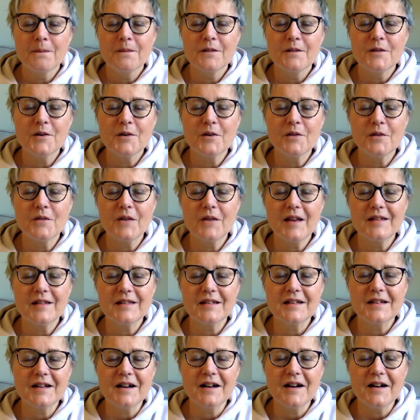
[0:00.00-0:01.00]
God of
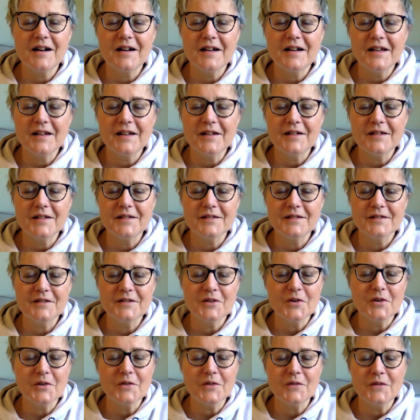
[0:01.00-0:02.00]
Hezekiah,
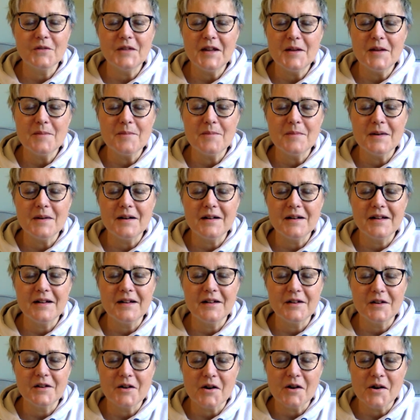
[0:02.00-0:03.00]
God of
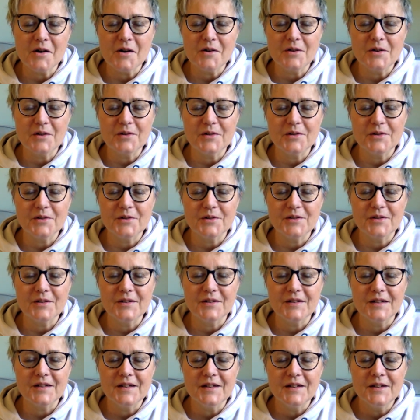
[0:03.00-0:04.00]
Nehemiah, our God,
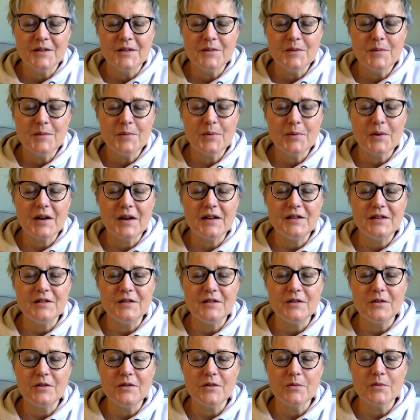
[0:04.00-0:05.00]
we
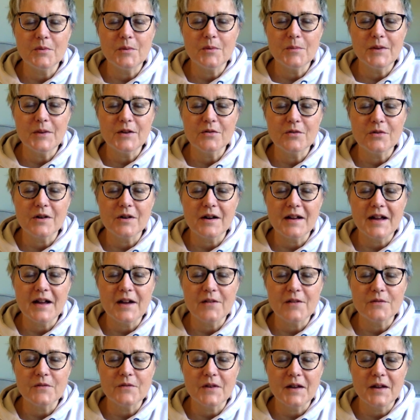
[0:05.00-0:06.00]
praise you that when we cry
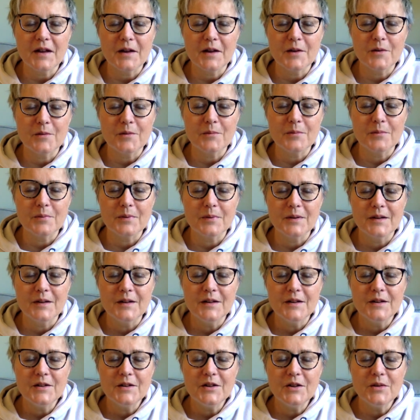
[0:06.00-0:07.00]
out for help,
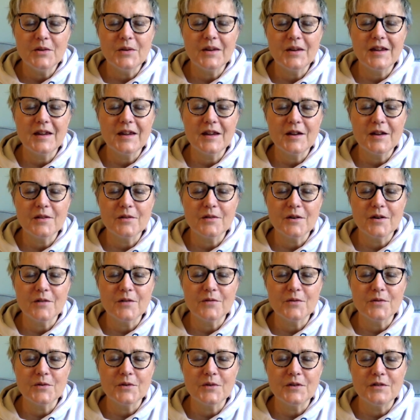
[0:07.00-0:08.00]
you hear our
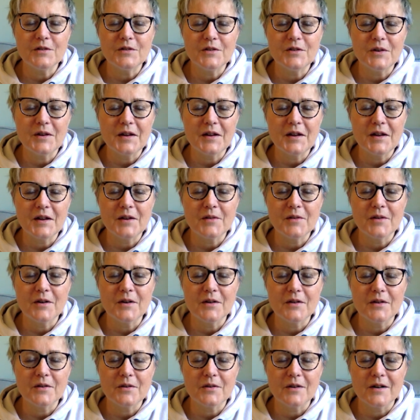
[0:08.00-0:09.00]
voice, you hear
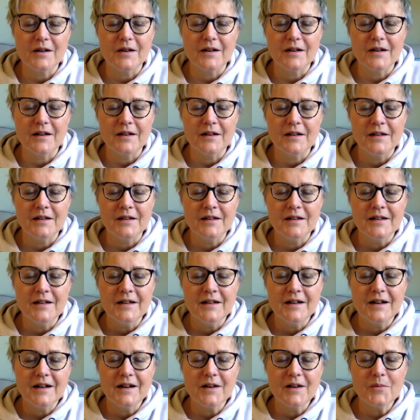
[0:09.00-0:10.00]
our cry.
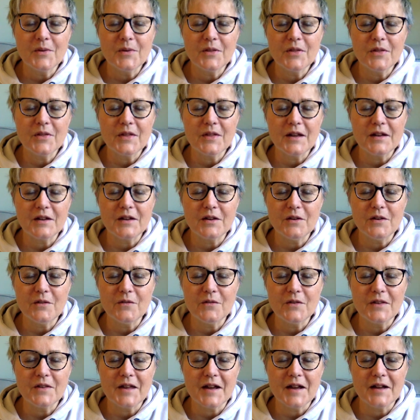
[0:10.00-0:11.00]
Uh, we thank you
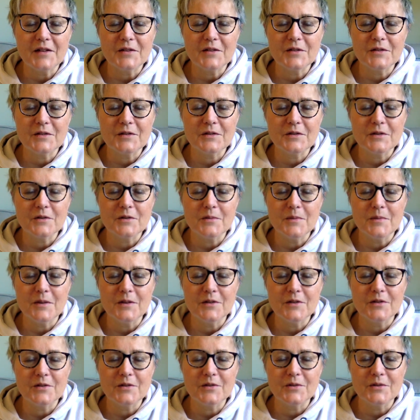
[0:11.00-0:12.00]
for that so
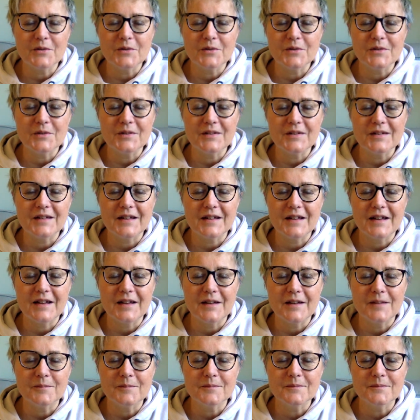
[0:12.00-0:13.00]
much, Lord, today.